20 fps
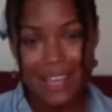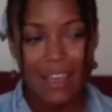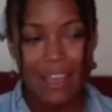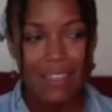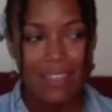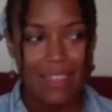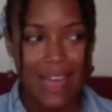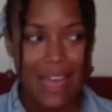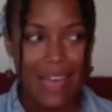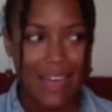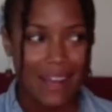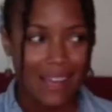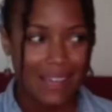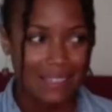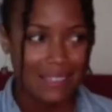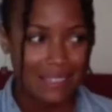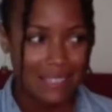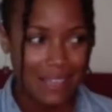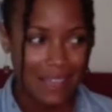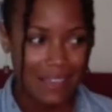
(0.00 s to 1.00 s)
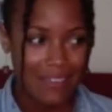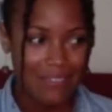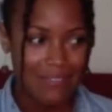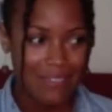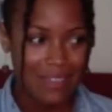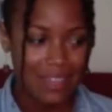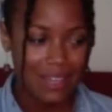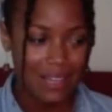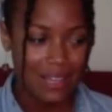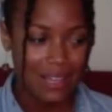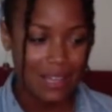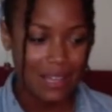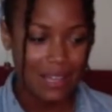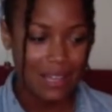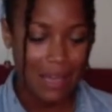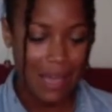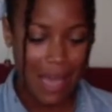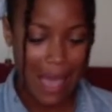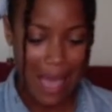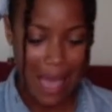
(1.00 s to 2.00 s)
that Octavia
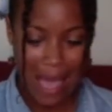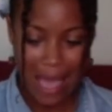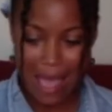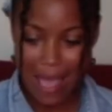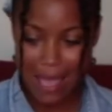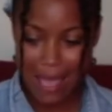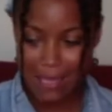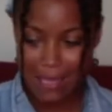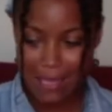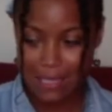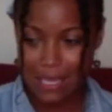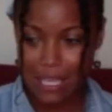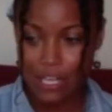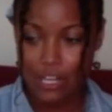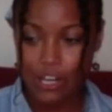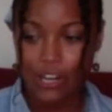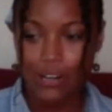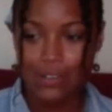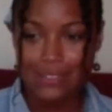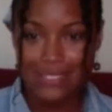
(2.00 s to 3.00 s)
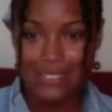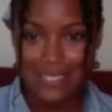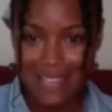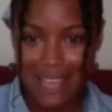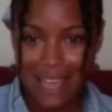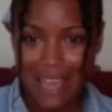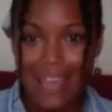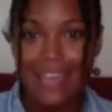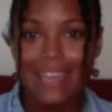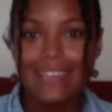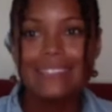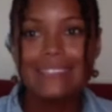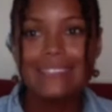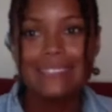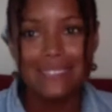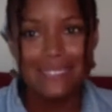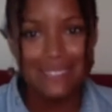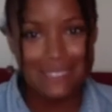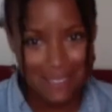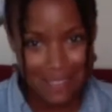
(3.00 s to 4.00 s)
had in her
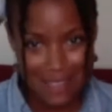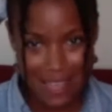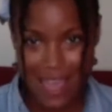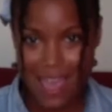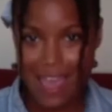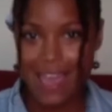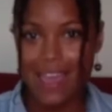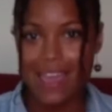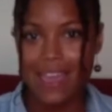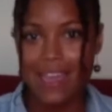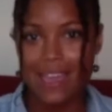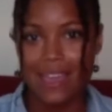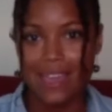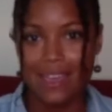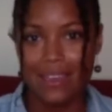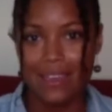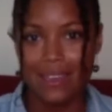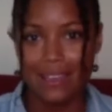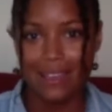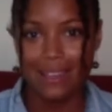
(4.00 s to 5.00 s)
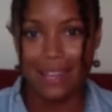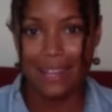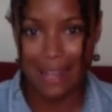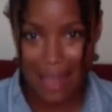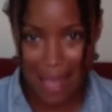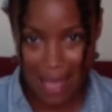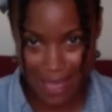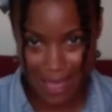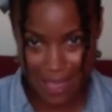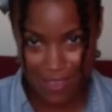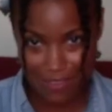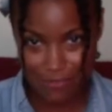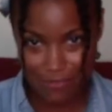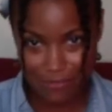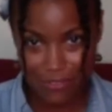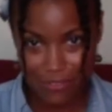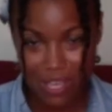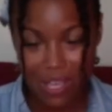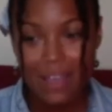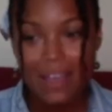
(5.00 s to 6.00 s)
day-to-day
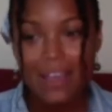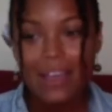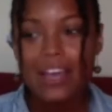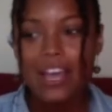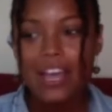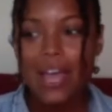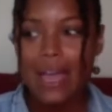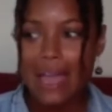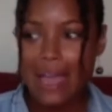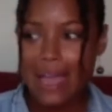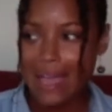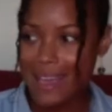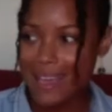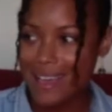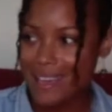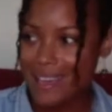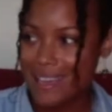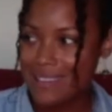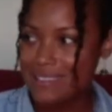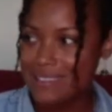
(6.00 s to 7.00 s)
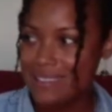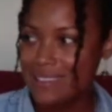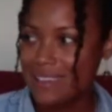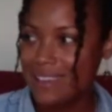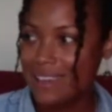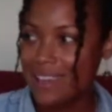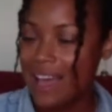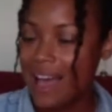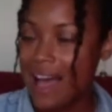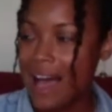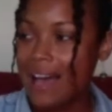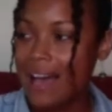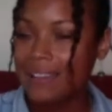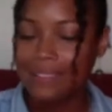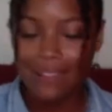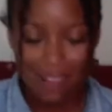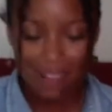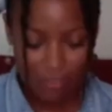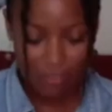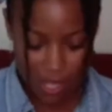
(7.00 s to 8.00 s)
life. And I
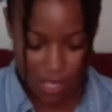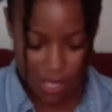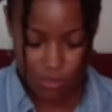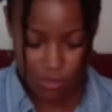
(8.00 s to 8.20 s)
love that you